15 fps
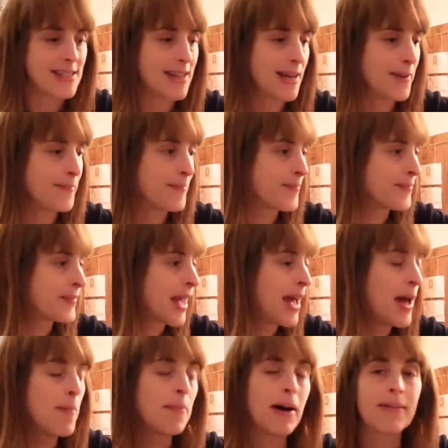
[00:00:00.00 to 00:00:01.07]
So,
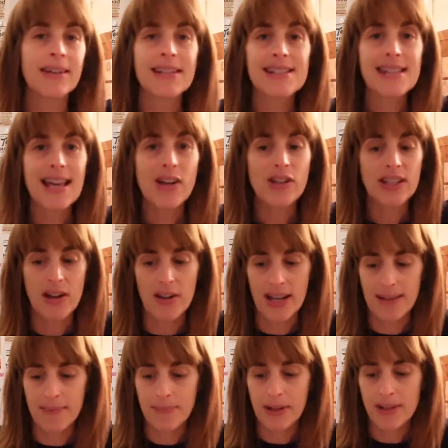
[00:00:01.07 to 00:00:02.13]
but I'm gonna say
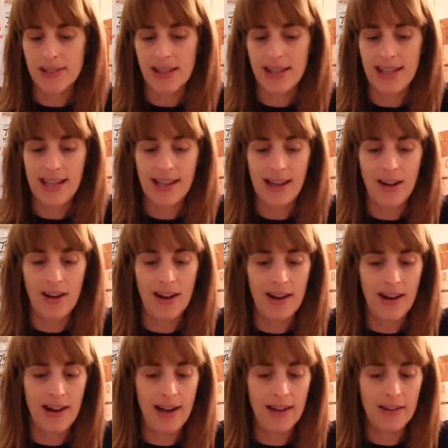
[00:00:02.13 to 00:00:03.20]
goodnight because I think
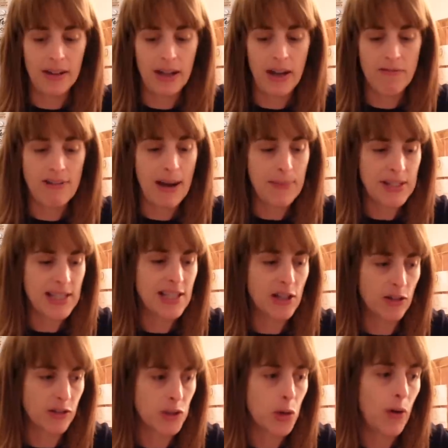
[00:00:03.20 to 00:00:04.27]
I
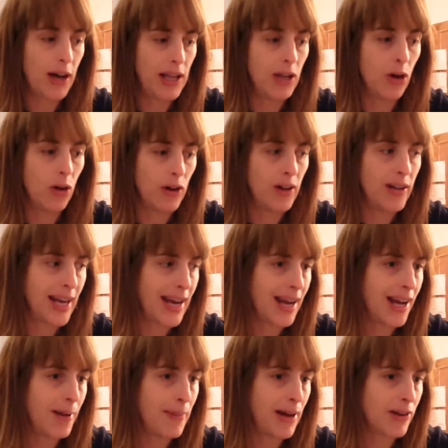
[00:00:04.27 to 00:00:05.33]
rabbited on quite a lot
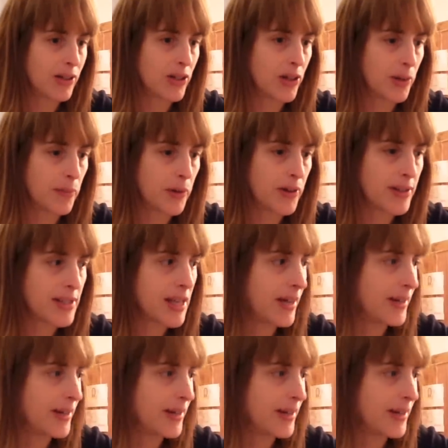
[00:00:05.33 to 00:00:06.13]
earlier about cookbooks. So